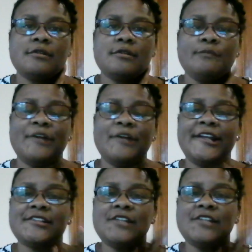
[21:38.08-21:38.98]
but
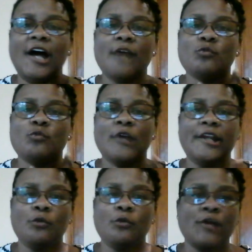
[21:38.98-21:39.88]
it's not
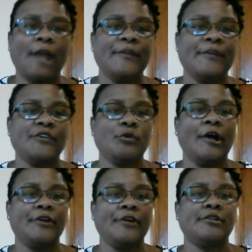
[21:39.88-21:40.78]
running rampant
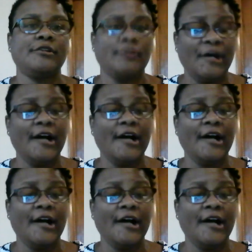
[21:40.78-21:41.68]
throughout the
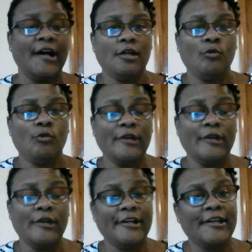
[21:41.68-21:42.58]
body where
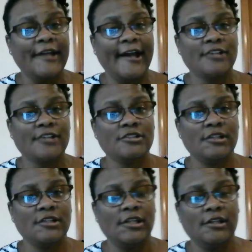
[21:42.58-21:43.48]
it can
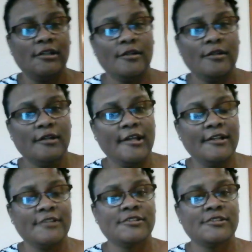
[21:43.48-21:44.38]
actually,
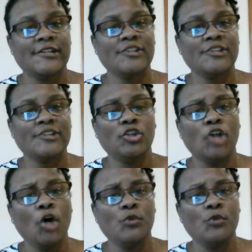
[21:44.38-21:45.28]
it's such a
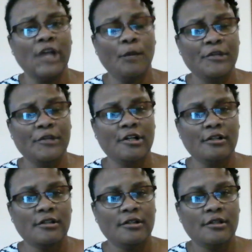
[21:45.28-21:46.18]
low number
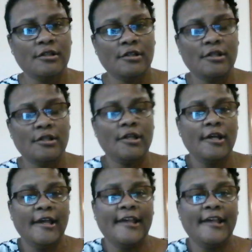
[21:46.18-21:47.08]

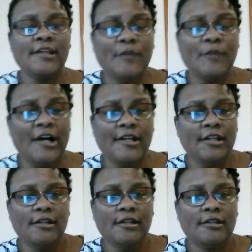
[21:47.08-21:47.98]
in the
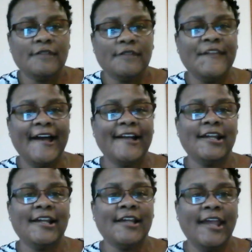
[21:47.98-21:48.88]
body that
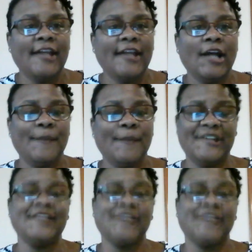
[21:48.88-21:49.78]
it cannot be
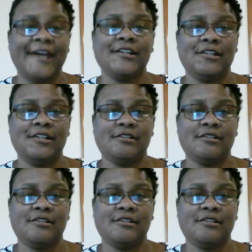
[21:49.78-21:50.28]
detected